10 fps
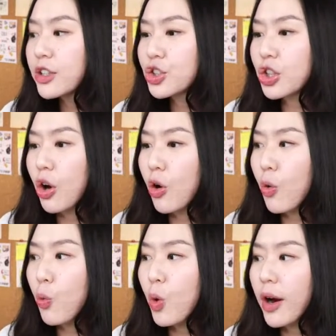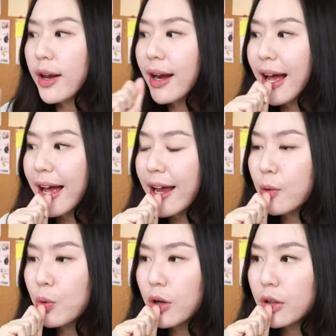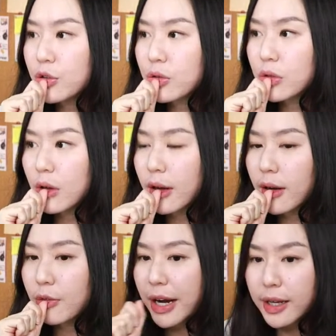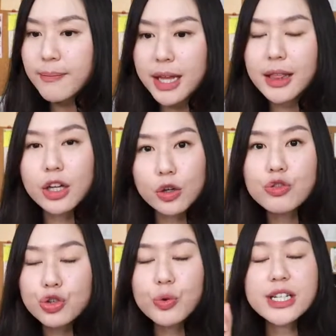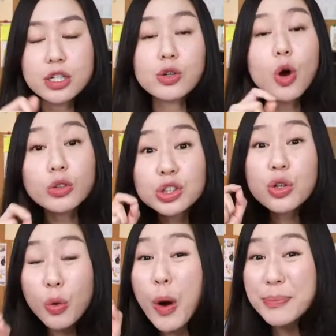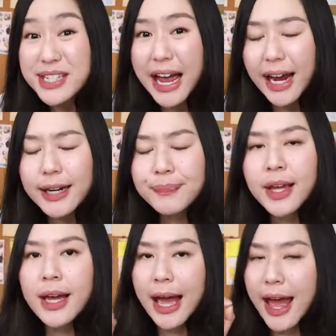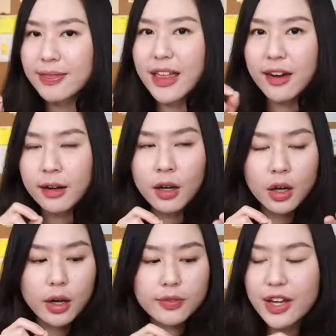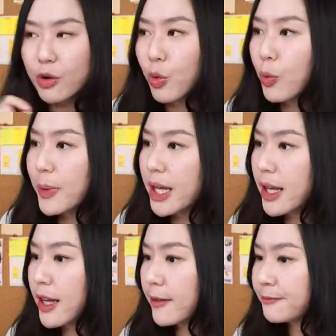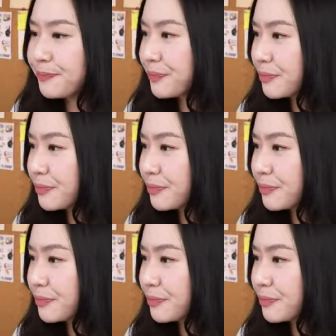So what I would recommend that you do is to go to the website and then there will be,